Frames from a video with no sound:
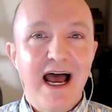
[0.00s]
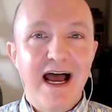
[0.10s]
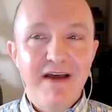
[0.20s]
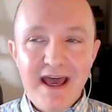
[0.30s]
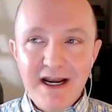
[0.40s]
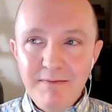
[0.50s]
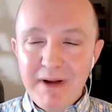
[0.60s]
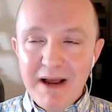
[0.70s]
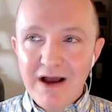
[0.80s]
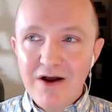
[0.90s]
I've news had
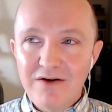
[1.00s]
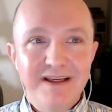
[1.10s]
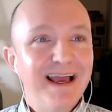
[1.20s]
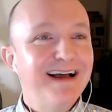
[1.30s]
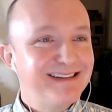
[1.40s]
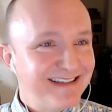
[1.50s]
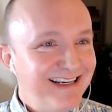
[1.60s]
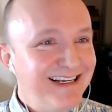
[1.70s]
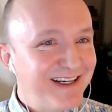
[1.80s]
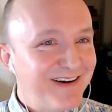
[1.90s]
about, yes,
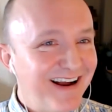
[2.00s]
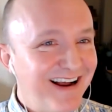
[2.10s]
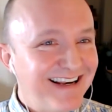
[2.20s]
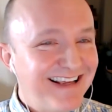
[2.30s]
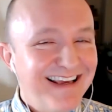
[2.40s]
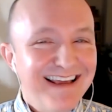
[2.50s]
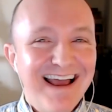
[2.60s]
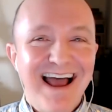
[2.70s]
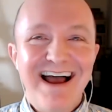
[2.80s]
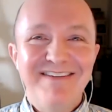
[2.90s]
easy, right?
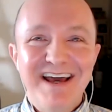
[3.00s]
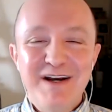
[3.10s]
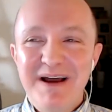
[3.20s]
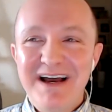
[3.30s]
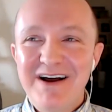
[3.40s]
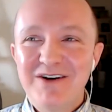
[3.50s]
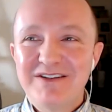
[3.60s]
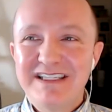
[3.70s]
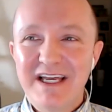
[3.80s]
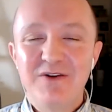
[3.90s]
I've had
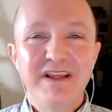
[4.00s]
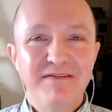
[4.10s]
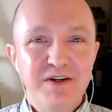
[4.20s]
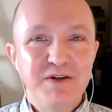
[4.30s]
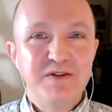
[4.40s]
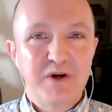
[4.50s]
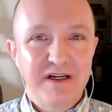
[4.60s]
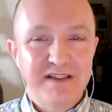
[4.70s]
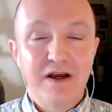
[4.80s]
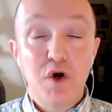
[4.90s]
about 10 or 11 news
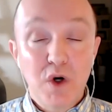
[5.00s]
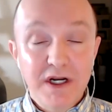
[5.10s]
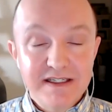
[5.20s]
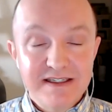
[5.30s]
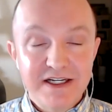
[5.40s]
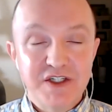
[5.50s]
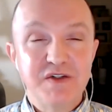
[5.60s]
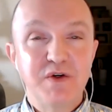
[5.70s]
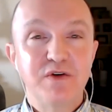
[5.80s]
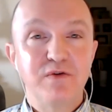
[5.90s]
organ-
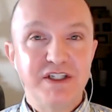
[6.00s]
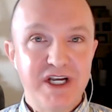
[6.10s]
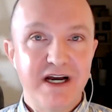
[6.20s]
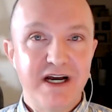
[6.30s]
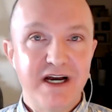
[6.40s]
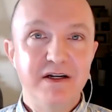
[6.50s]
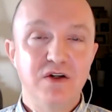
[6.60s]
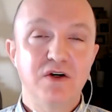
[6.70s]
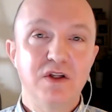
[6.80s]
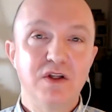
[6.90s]
organizations who have reached out to me to
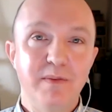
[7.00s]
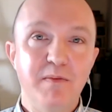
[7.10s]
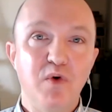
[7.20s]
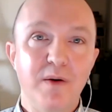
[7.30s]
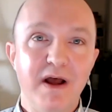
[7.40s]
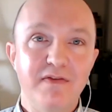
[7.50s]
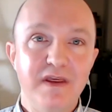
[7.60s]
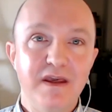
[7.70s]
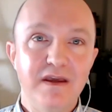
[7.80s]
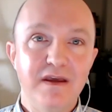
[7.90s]
learn a little bit more about
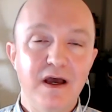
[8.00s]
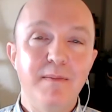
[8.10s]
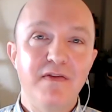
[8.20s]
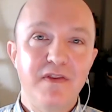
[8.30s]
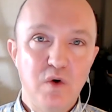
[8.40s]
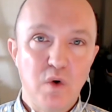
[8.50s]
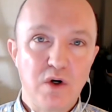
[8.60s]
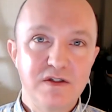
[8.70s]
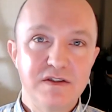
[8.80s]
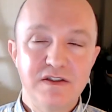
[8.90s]
the about the
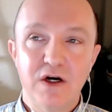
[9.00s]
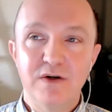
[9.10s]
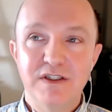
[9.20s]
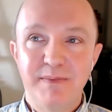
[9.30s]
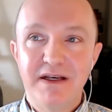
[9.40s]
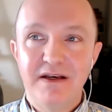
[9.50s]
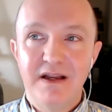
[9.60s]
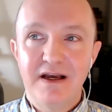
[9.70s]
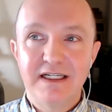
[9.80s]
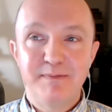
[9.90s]
course. So it's been
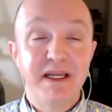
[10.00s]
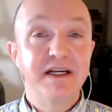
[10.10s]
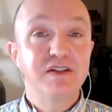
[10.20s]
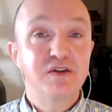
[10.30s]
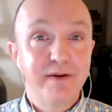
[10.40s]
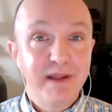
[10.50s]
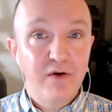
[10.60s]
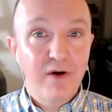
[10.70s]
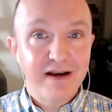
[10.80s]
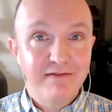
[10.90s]
uh, it's been extremely
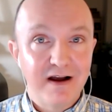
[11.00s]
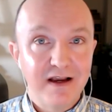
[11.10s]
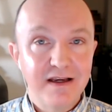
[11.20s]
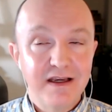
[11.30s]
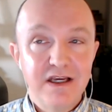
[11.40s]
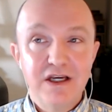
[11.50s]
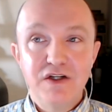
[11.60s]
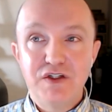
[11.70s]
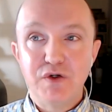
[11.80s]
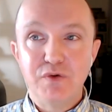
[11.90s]
gratifying
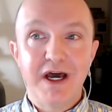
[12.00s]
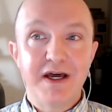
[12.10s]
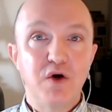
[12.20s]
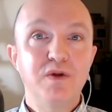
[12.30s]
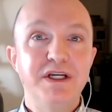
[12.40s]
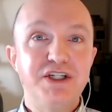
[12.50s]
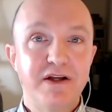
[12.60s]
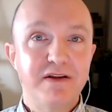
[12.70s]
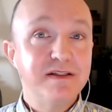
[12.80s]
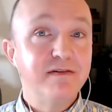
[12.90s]
to not only
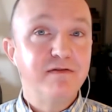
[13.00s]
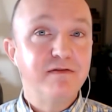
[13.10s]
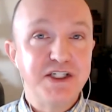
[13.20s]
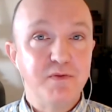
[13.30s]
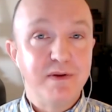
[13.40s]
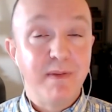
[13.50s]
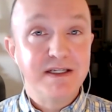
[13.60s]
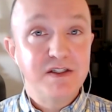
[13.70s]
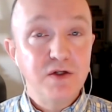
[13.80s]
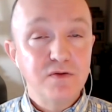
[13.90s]
share this information with my
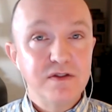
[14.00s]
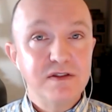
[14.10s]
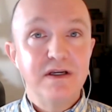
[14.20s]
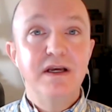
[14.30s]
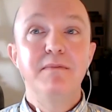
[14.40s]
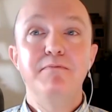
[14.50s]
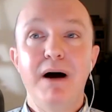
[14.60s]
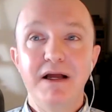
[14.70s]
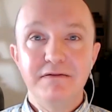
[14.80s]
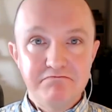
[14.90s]
students
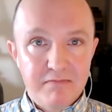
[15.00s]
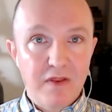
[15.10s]
but